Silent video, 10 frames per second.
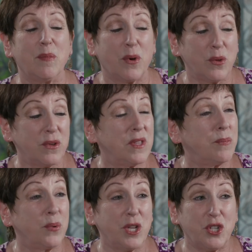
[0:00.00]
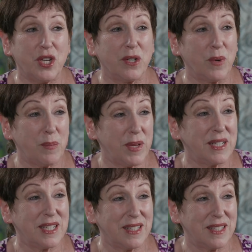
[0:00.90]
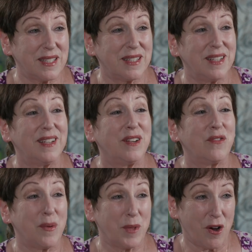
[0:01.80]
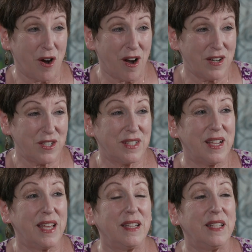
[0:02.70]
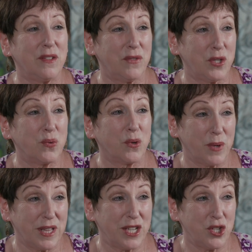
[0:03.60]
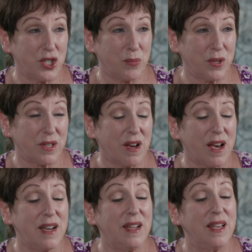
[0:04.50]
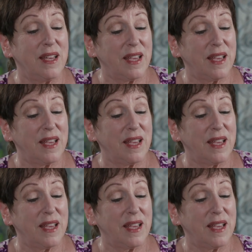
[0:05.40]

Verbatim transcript: both of them preaching a repentance from the heart and individual relationship with God. Mm-hmm.